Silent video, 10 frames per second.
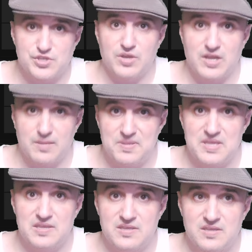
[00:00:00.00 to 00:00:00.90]
going to
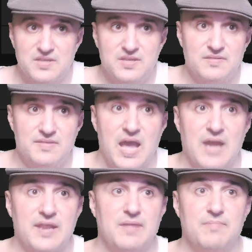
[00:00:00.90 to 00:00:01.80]
be
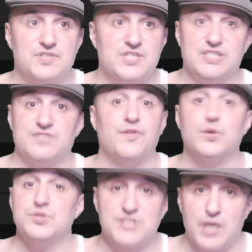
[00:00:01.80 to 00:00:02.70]
not his his full
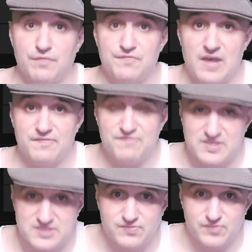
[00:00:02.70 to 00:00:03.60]
self
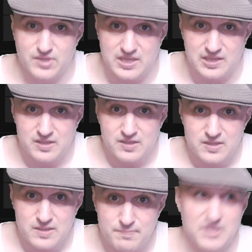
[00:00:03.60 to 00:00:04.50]
offensively
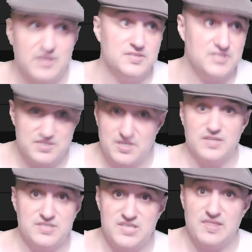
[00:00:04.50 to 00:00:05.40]
because he's going to
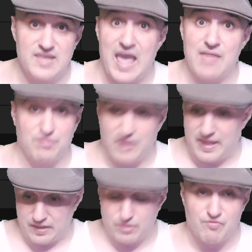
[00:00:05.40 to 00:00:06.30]
see the
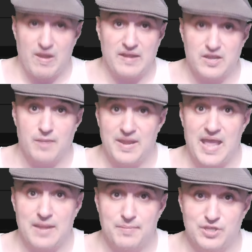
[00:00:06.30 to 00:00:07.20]
athletic threat coming
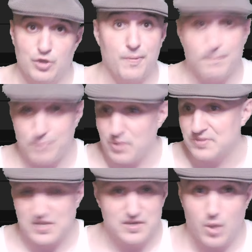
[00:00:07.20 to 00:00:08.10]
at him and Gilbert
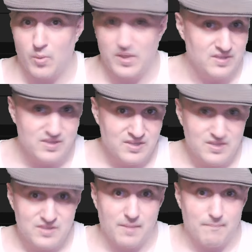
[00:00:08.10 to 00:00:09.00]
Burns and knowing
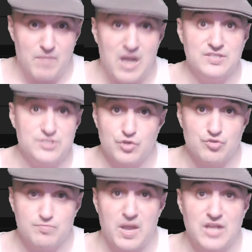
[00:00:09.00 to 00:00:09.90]
the monster
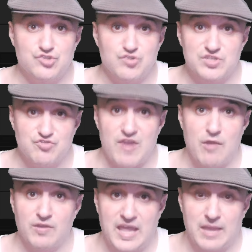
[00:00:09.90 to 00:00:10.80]
monstrous
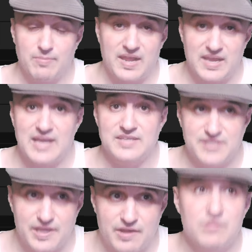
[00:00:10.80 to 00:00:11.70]
ground game that he has
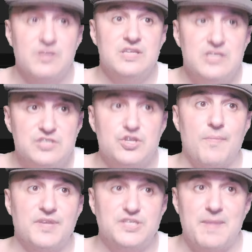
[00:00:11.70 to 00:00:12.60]
there. So I'm
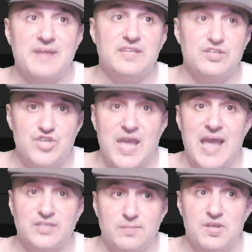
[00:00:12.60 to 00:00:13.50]
expecting
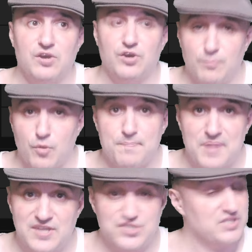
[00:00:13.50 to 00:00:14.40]
Jack to be a little more
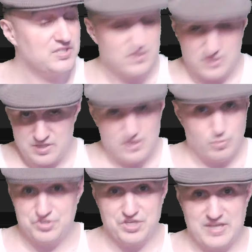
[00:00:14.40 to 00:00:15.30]
patient,
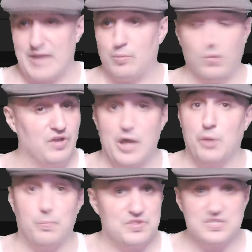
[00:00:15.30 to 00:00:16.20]
which again will
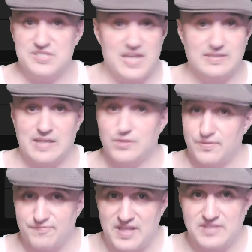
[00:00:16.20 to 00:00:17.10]
help with his takedown
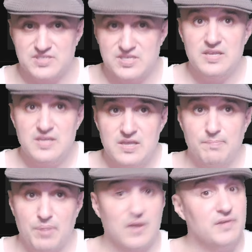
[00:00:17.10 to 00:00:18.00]
defense
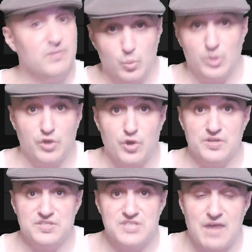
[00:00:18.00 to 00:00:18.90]
but will hurt
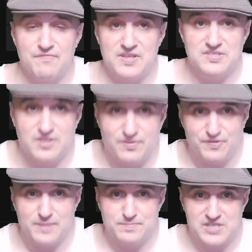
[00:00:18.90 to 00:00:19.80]
his offense on the
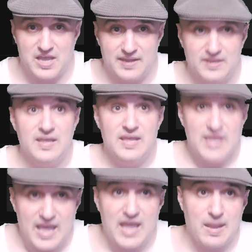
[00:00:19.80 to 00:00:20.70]
flip side.
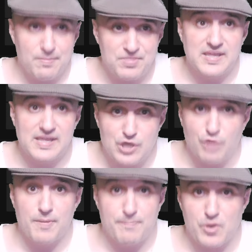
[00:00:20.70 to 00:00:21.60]
And I'm thinking
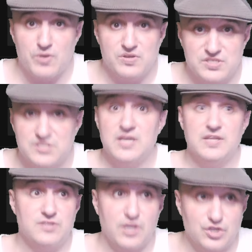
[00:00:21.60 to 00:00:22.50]
Gilbert Burns
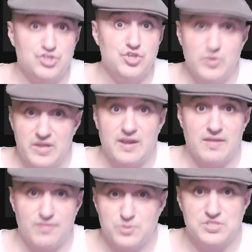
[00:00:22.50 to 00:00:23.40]
does shoot in on
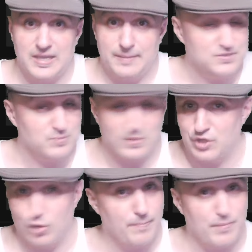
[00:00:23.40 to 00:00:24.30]
those hips. With
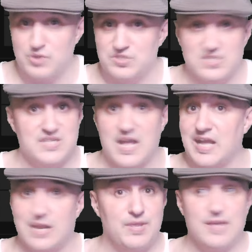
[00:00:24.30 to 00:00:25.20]
Gilbert Burns, it's not
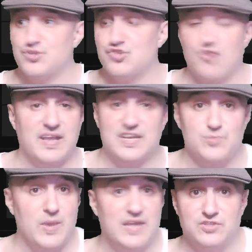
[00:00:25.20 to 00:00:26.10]
going to be him striking his
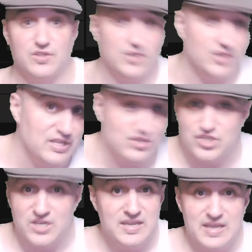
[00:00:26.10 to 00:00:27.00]
way into the
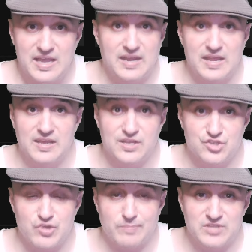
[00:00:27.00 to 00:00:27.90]
clinch and hitting a
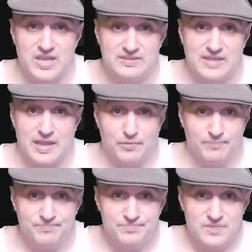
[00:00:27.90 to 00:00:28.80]
trip takedown.
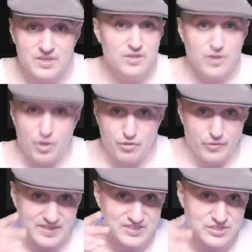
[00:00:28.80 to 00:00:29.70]
Although
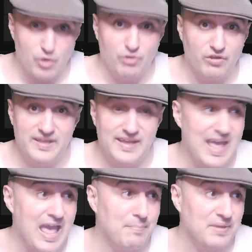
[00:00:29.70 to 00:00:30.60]
that's totally going to
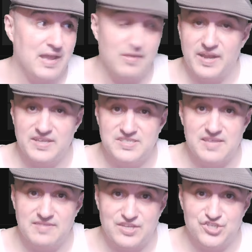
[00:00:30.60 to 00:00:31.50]
happen now that I
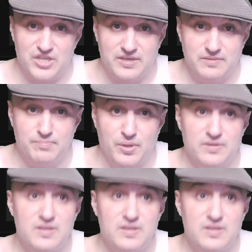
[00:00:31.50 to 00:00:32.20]
said that shit. But